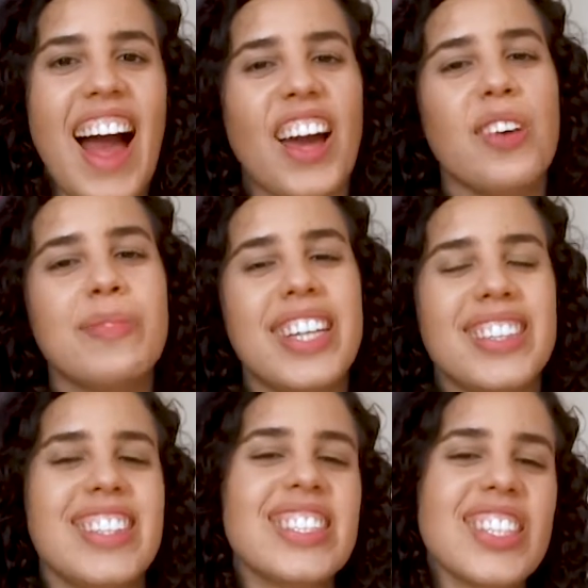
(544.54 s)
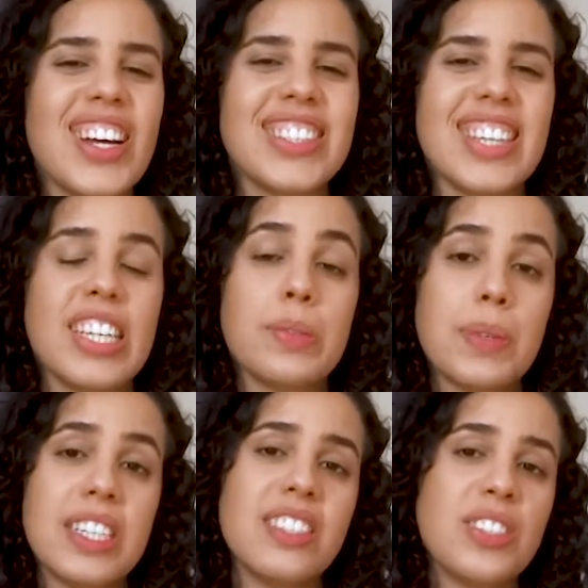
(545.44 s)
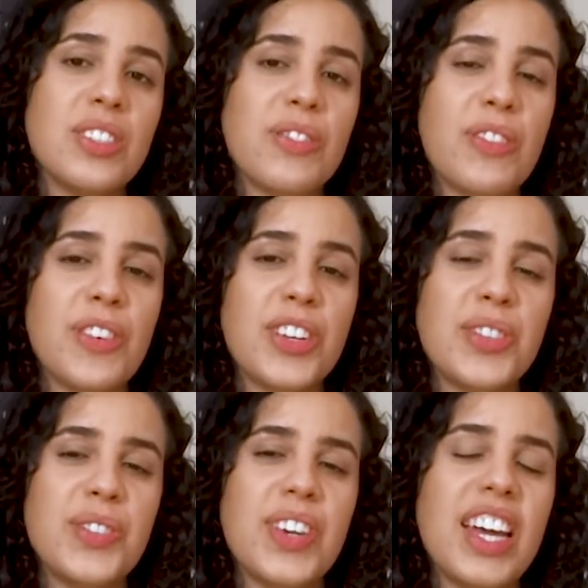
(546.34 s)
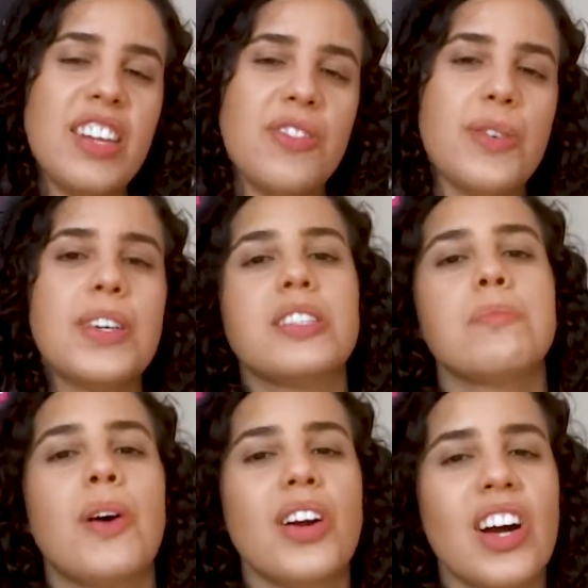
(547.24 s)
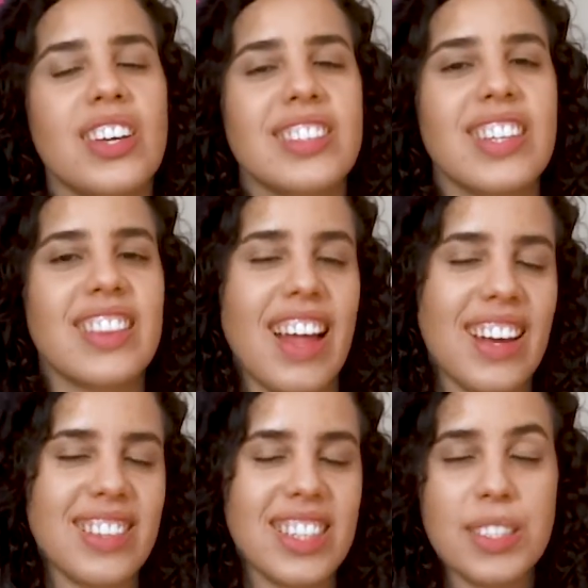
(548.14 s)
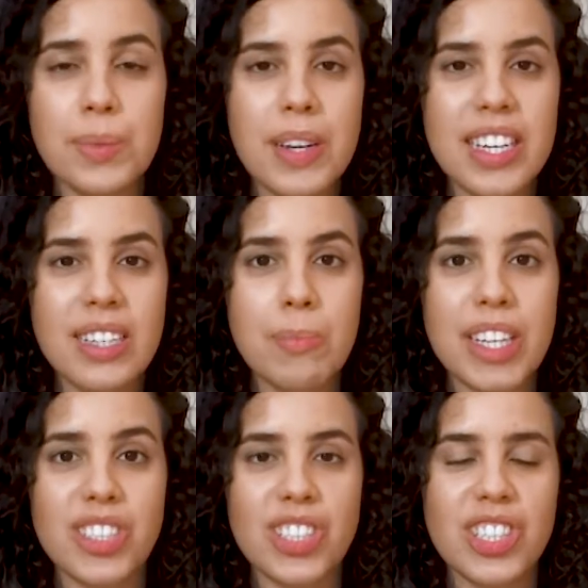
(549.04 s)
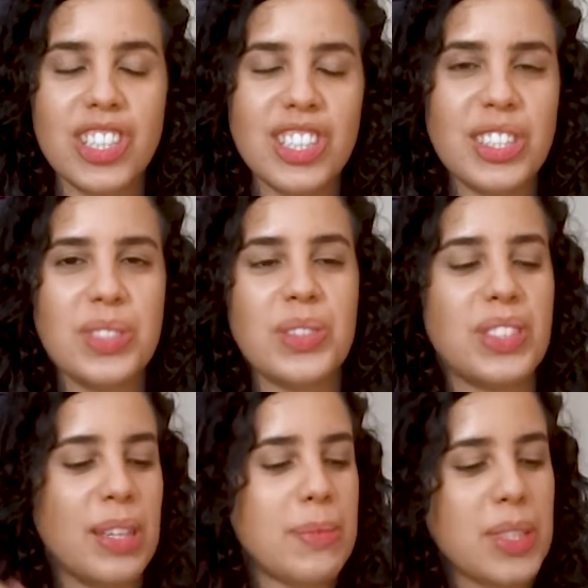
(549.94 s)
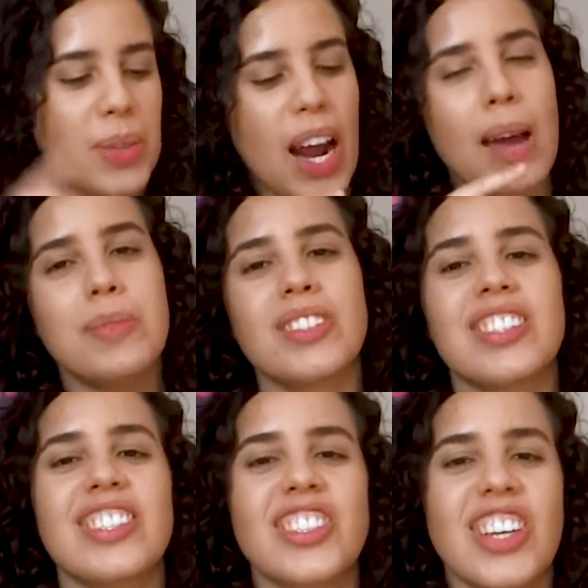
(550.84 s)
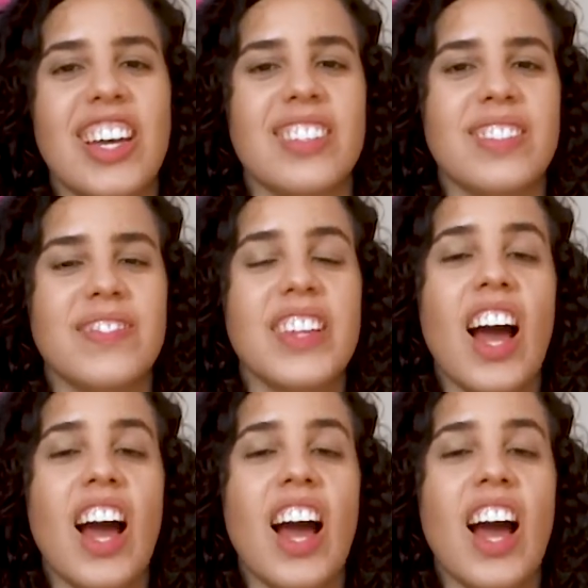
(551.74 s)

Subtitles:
I hope that this content was useful for you, and if you want more content like this one, make sure you subscribe to this channel.